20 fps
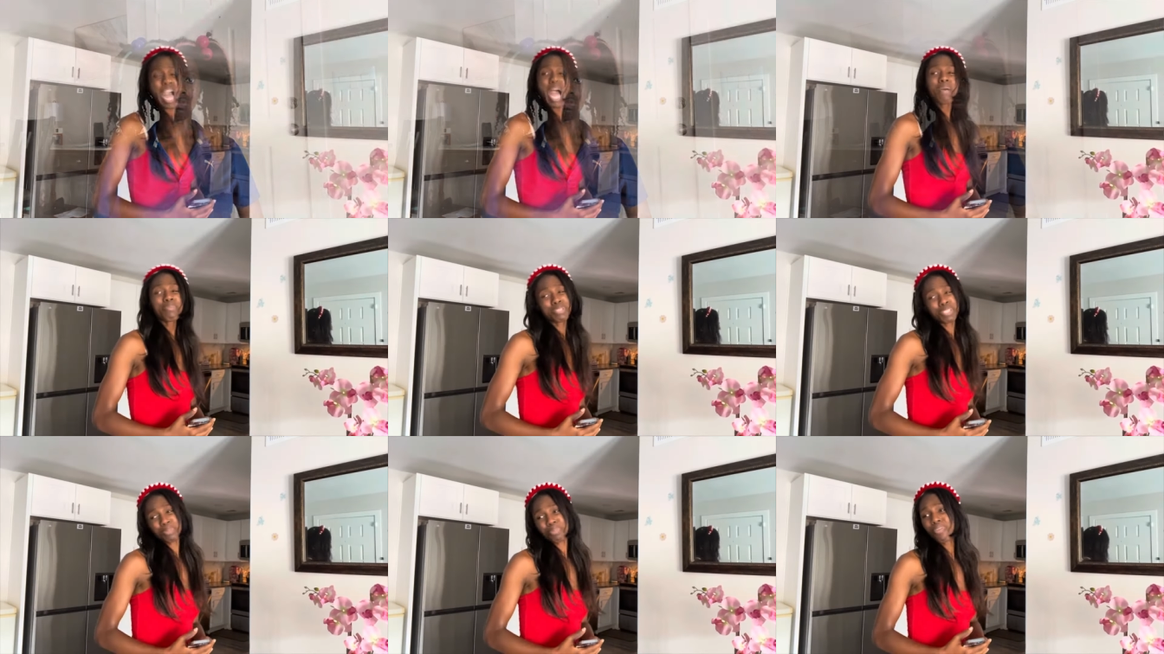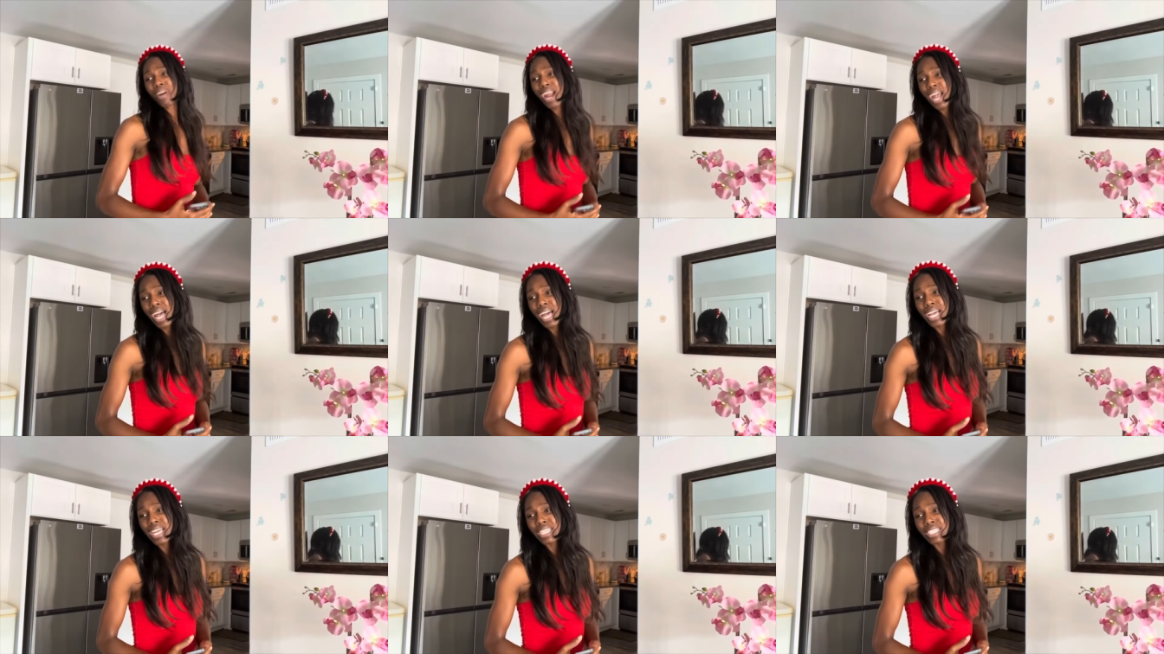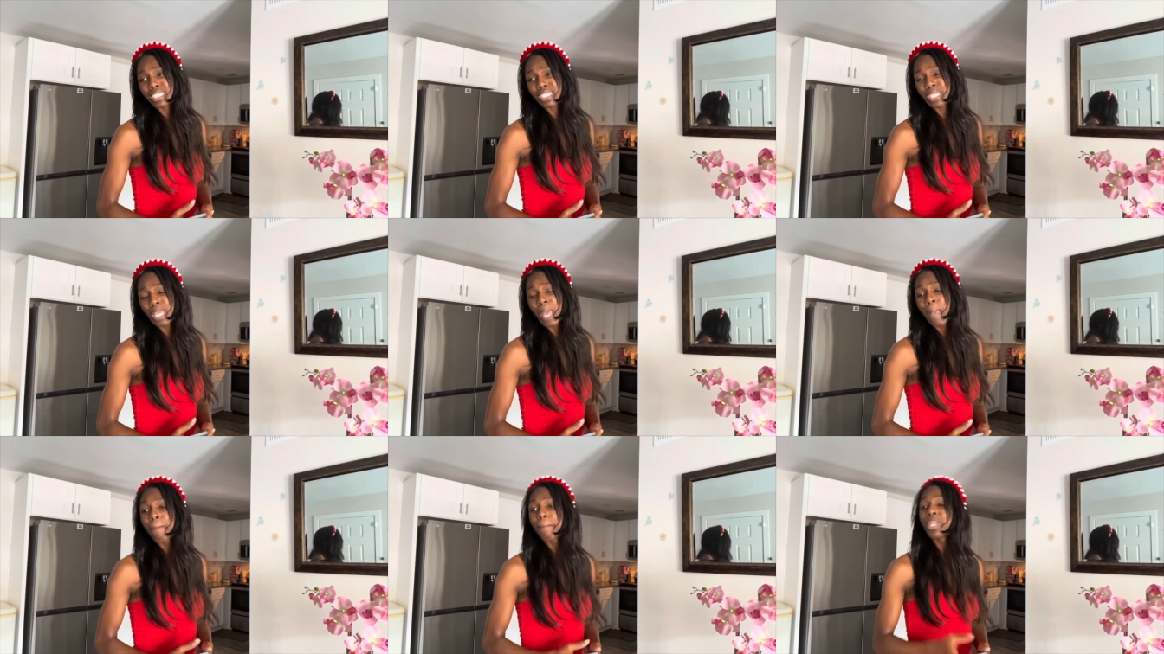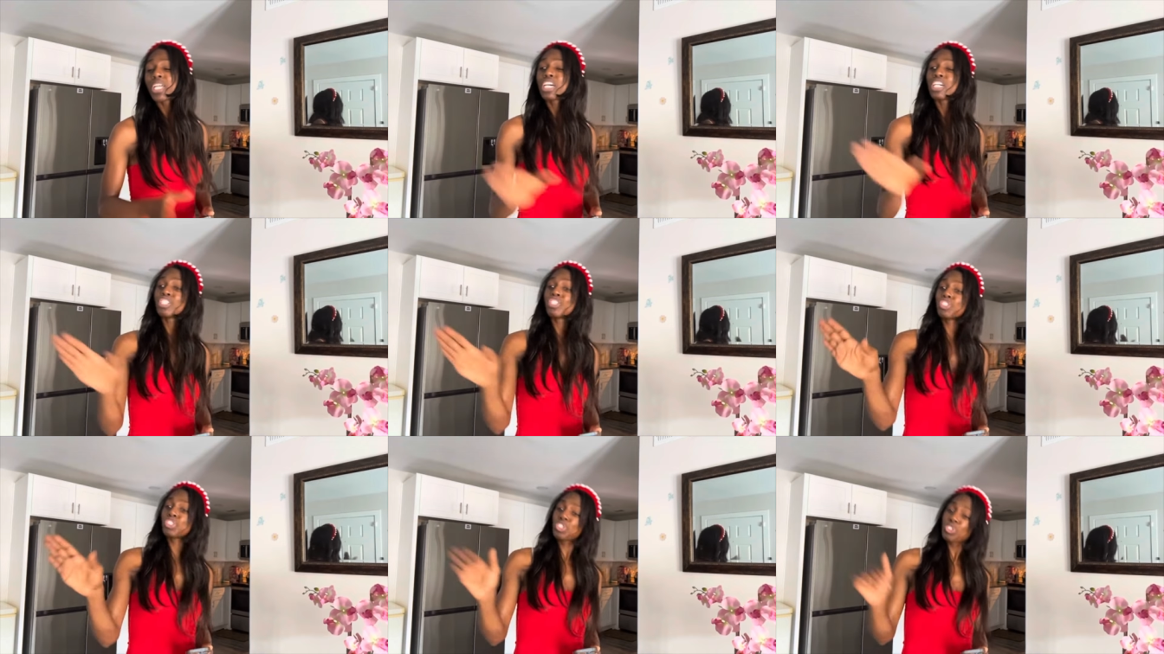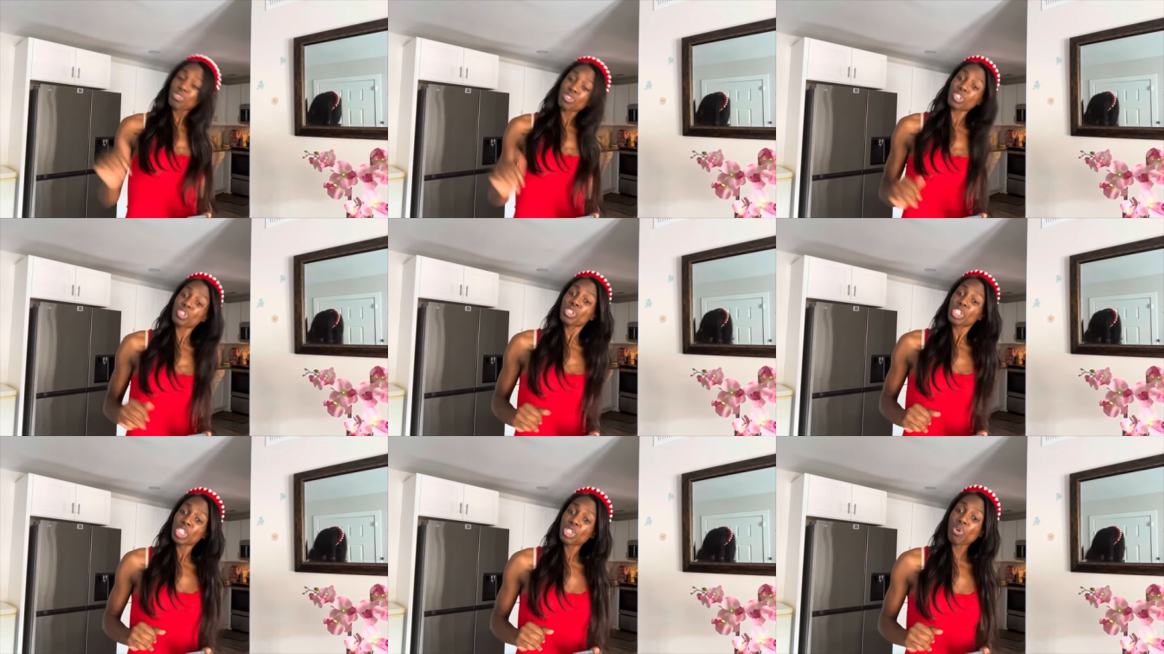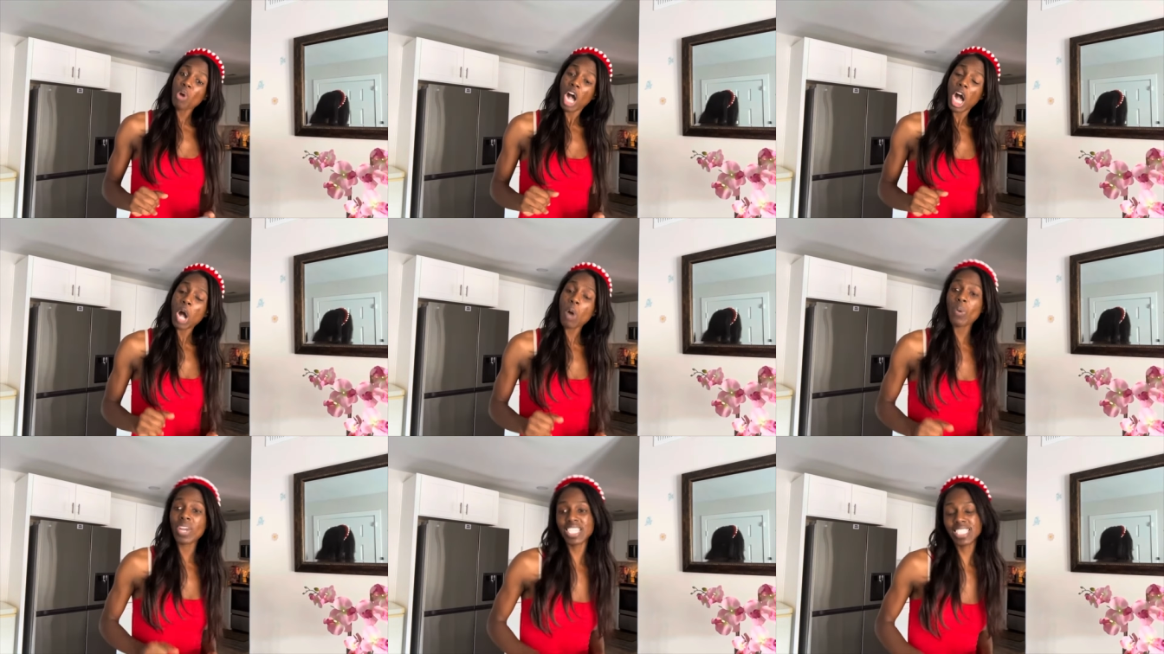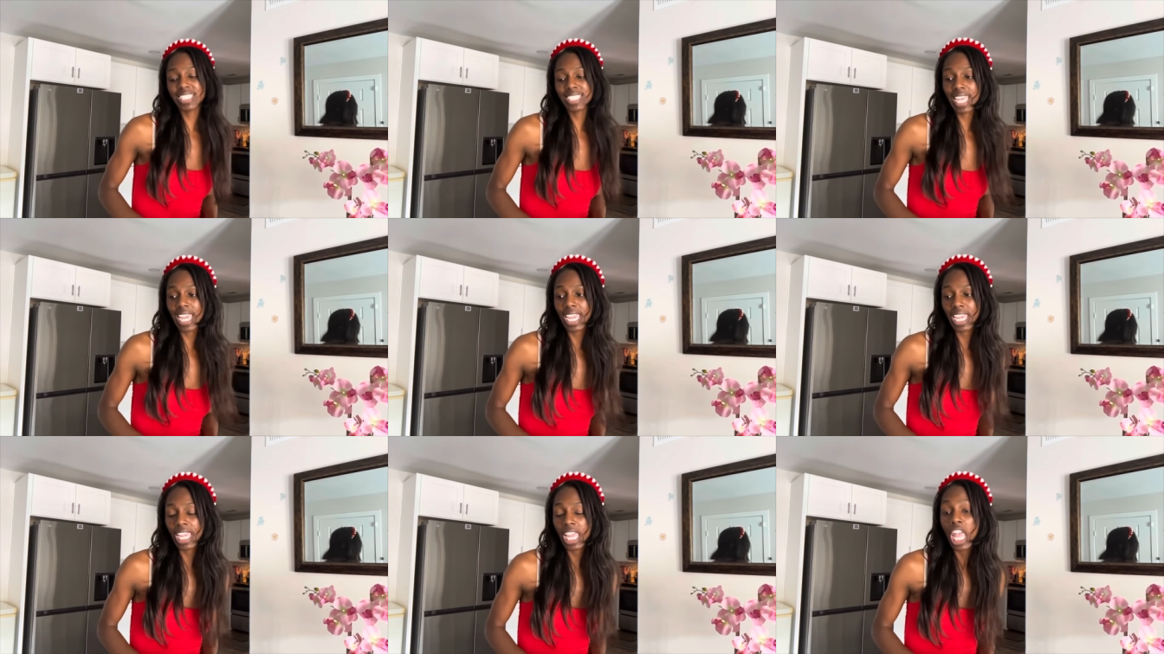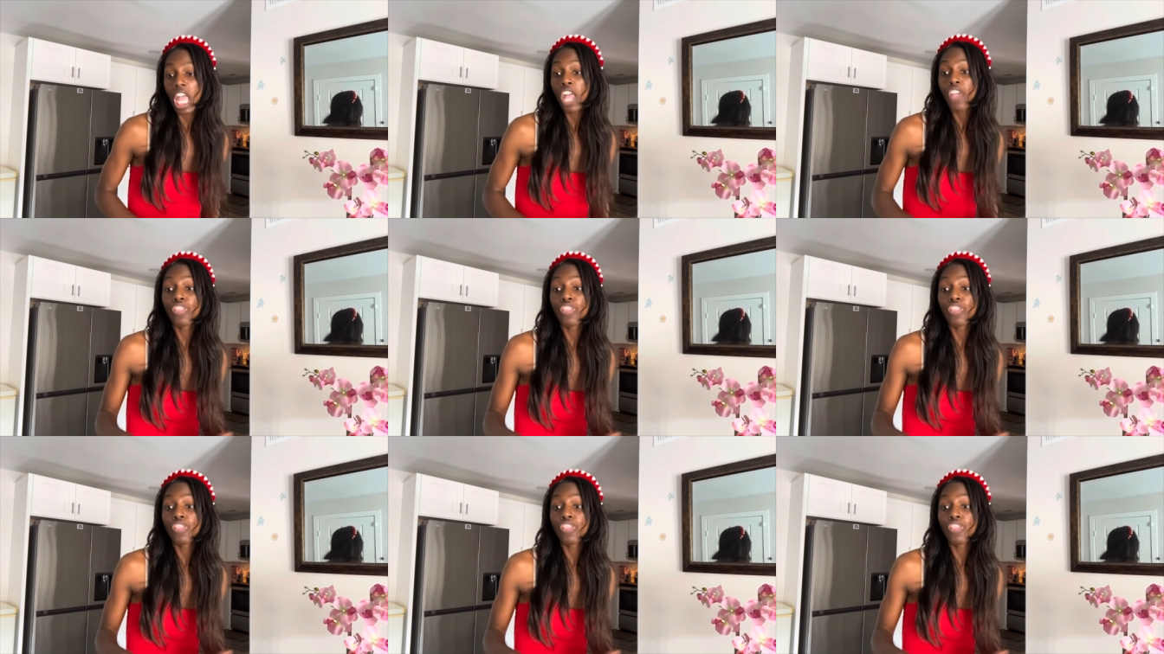I'm surprised because usually you always say